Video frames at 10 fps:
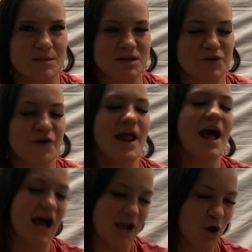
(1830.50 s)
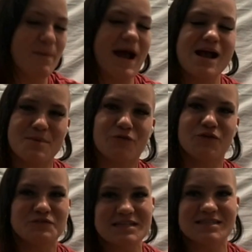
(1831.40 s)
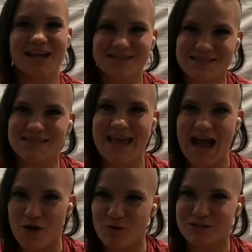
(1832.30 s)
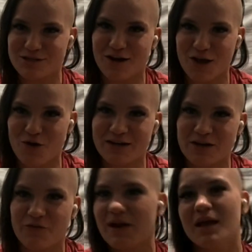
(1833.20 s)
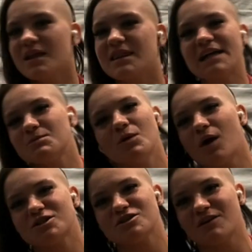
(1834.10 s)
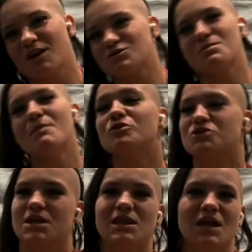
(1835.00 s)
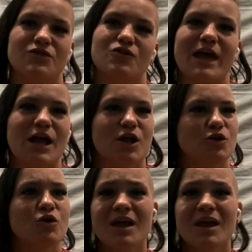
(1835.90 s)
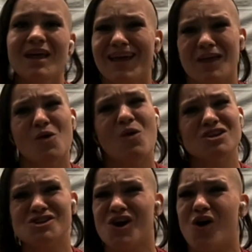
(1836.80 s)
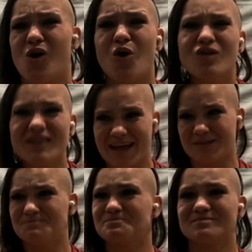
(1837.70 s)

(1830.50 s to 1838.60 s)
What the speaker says: it's something different, I go back about 15 seconds to see how it started going different. That's me watching videos. When people are sitting there and they're like glued, and they're watching a whole like